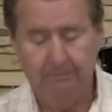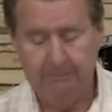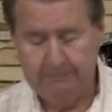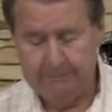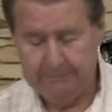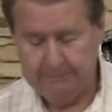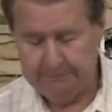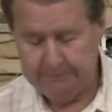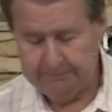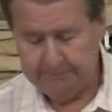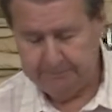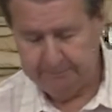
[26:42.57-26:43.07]

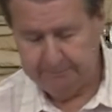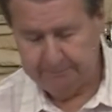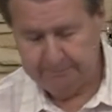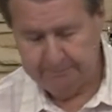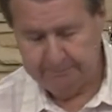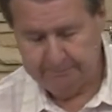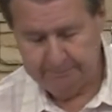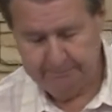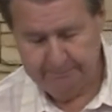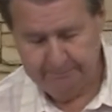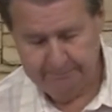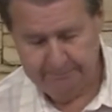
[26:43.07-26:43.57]

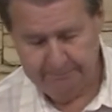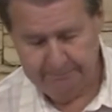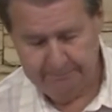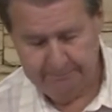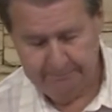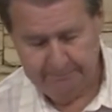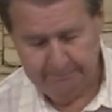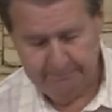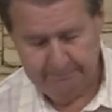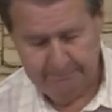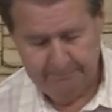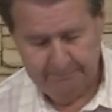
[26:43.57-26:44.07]

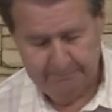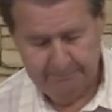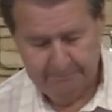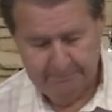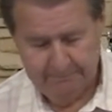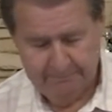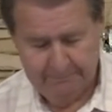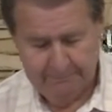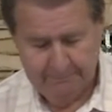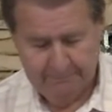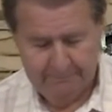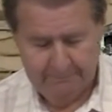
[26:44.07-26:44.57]

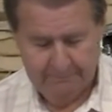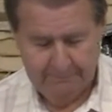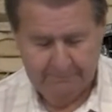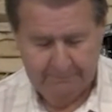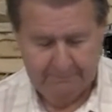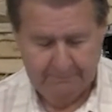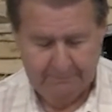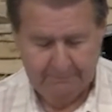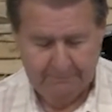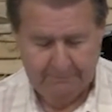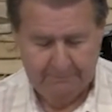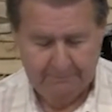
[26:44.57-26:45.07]

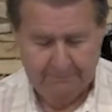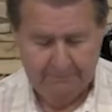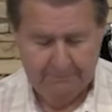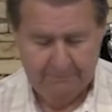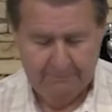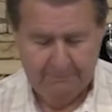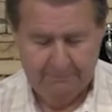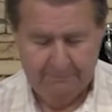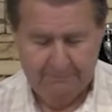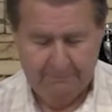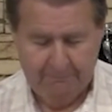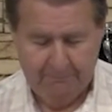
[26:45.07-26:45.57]

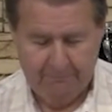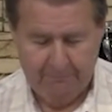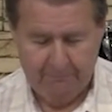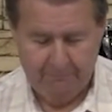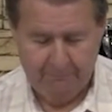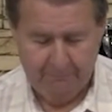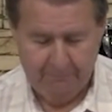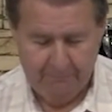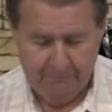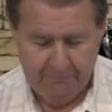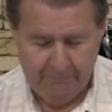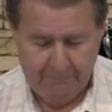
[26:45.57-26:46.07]

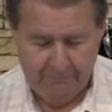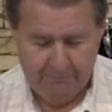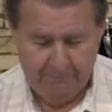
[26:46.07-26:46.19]
(silence)